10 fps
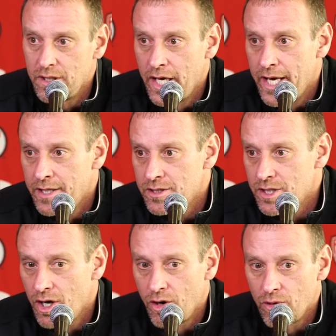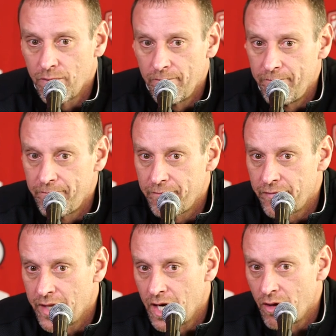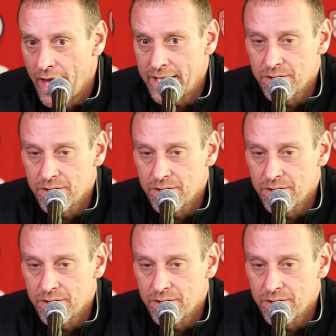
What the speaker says: And so, you know,